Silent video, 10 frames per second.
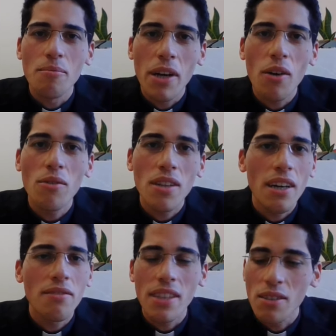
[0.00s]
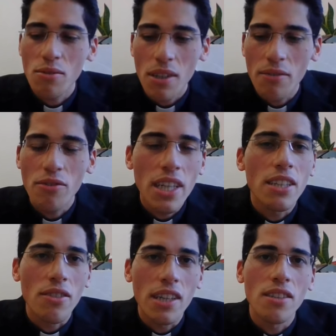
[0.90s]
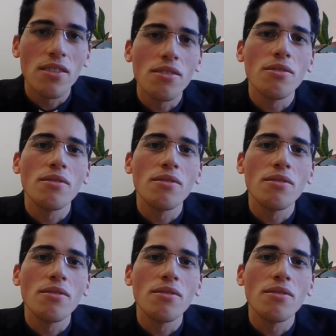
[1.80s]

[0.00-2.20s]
my whole life, that's all I've really tried to do,